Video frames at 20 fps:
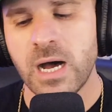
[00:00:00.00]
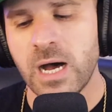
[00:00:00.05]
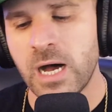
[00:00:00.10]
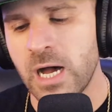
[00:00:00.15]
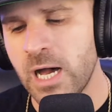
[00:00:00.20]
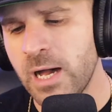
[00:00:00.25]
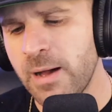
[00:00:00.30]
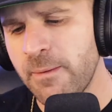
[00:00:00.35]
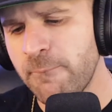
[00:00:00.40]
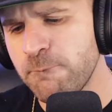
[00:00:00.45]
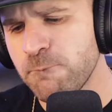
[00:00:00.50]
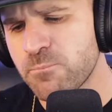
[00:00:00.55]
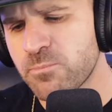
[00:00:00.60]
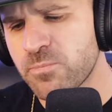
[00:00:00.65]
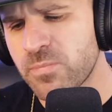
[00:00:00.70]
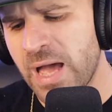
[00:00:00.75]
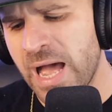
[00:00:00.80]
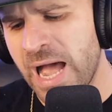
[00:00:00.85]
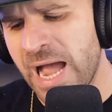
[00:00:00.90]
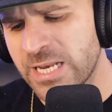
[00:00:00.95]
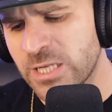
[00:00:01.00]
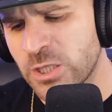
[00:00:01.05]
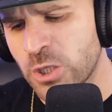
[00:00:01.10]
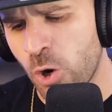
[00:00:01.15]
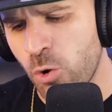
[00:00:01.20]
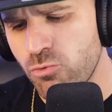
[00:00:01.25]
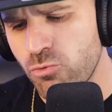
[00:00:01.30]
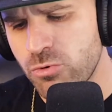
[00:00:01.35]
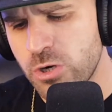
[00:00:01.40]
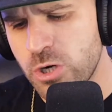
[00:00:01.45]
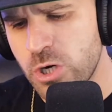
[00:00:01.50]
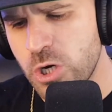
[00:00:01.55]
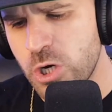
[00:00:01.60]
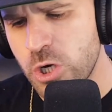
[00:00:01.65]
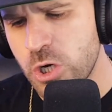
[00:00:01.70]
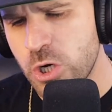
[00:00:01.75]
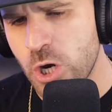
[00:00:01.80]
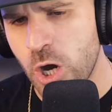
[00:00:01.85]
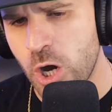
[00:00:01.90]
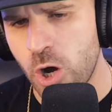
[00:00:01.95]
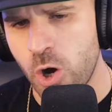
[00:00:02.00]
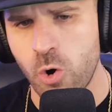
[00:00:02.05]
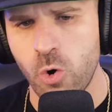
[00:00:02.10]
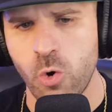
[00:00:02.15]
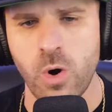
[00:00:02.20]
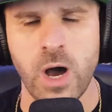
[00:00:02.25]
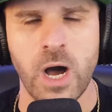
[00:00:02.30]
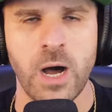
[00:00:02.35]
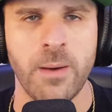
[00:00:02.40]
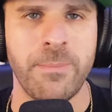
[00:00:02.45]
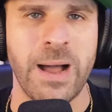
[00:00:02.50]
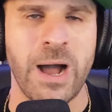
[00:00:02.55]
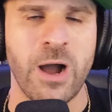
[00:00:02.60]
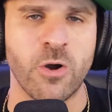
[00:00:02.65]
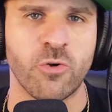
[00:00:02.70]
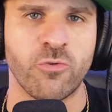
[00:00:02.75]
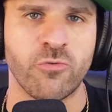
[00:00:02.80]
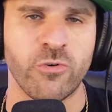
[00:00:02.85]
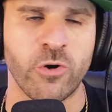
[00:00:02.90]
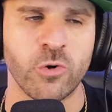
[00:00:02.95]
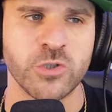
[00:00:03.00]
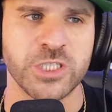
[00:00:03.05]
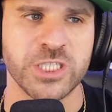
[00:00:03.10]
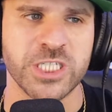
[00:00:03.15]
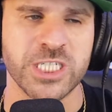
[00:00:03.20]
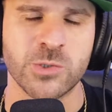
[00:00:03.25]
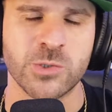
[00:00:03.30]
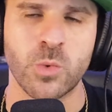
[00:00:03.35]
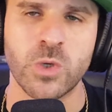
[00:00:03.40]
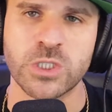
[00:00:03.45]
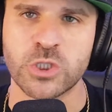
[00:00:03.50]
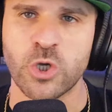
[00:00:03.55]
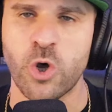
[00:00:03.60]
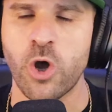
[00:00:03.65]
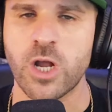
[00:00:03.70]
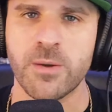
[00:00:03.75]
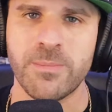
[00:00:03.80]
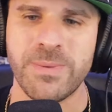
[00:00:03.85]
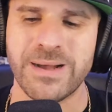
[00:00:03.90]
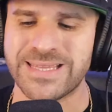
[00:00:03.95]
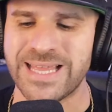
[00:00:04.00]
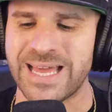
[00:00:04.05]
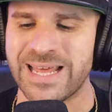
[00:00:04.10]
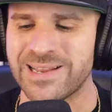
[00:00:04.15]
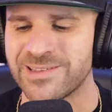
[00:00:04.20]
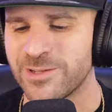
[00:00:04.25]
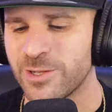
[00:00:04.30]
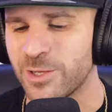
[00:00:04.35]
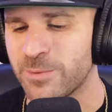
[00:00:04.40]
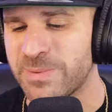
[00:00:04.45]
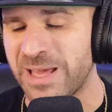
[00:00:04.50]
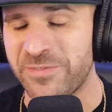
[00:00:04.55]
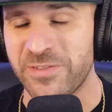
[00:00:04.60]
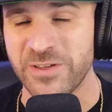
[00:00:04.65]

I don't know about Groshans. We'll talk about that a little bit.